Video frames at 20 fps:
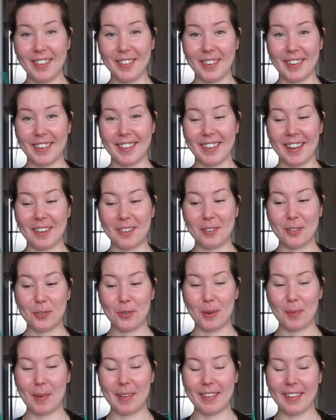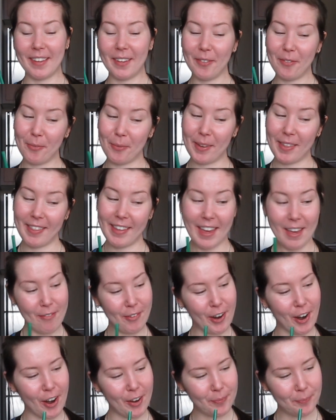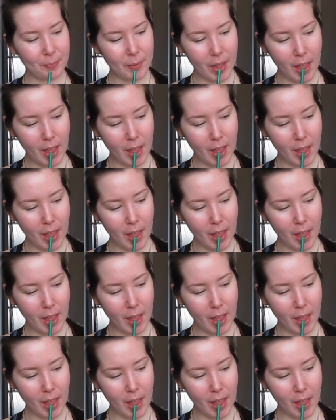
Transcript: so I decided to treat myself with a gift card.